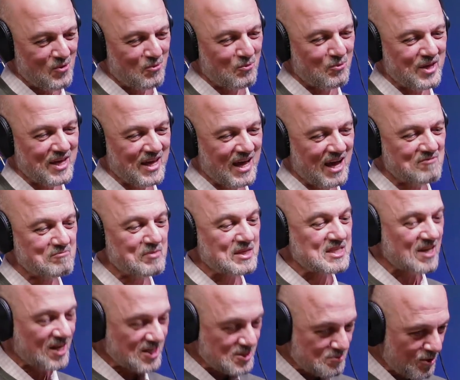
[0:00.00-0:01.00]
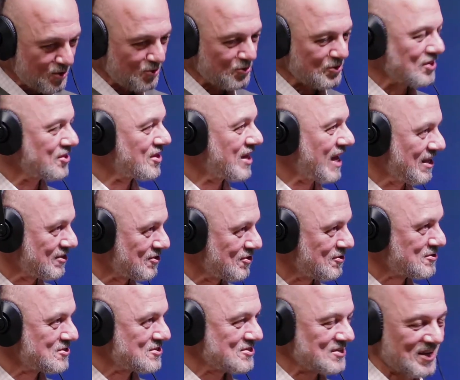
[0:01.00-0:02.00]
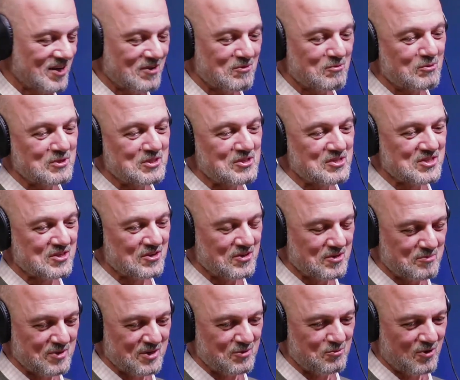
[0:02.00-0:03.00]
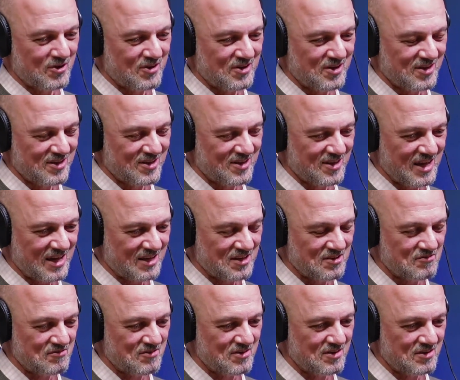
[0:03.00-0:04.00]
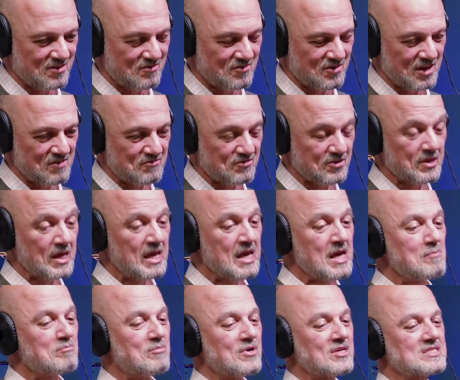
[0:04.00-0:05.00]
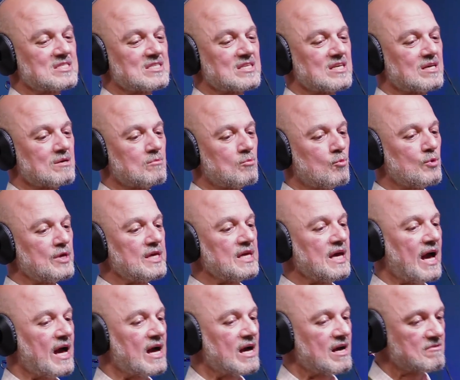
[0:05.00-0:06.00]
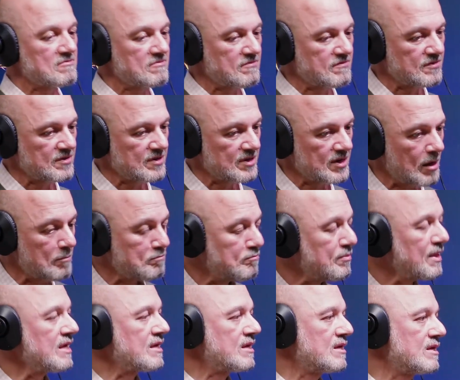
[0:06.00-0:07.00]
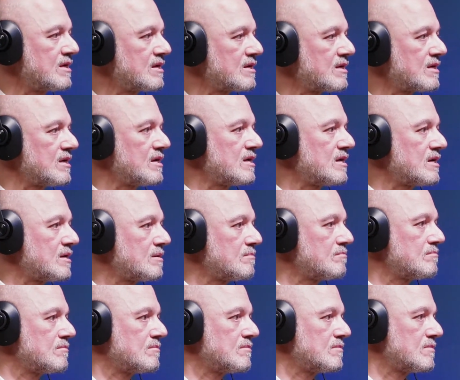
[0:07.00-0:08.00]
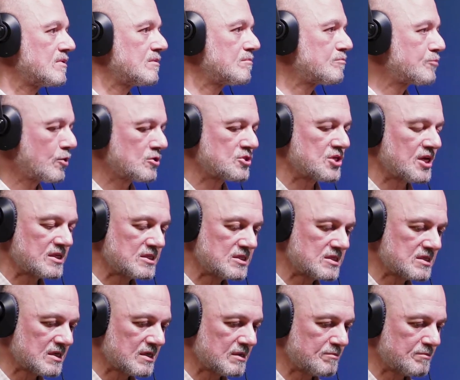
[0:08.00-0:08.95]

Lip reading: We have, besides blowing the candles out, which is going to be one heck of an effort, but we have a big project